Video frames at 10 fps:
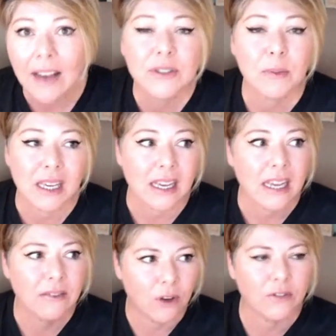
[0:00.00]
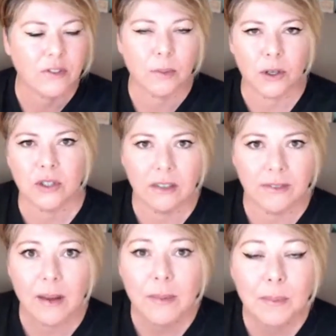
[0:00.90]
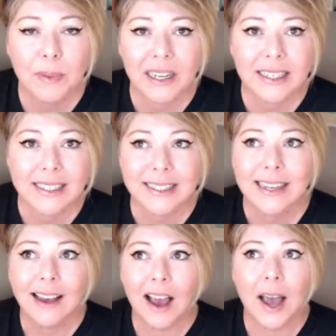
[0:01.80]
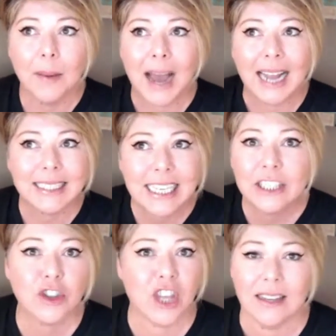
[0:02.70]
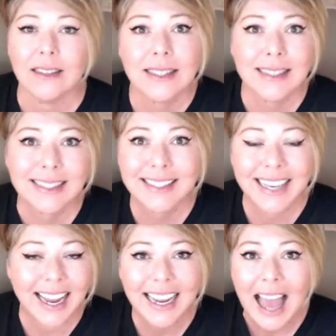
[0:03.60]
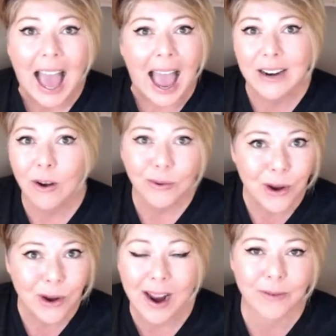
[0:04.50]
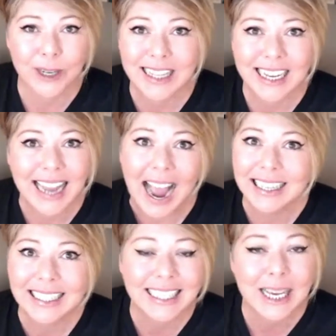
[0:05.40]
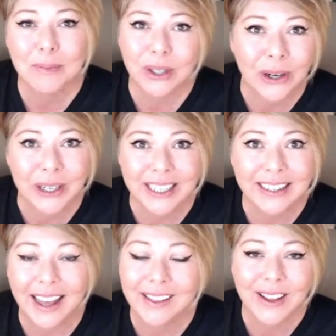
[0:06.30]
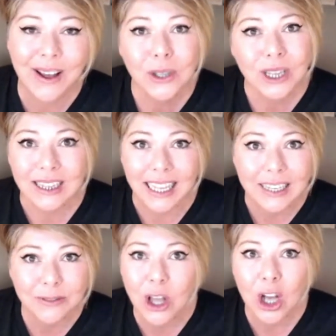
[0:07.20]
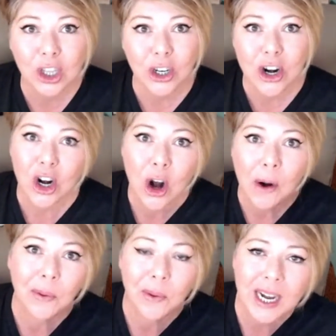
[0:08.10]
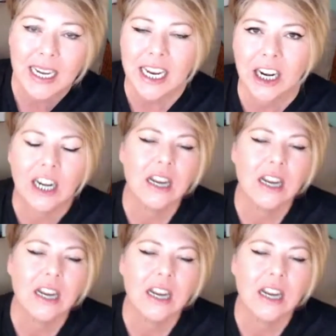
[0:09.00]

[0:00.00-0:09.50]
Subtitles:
to be involved in personal development because I teach things, okay? I don't know everything. I need to keep learning. Hello, lifelong learner right here.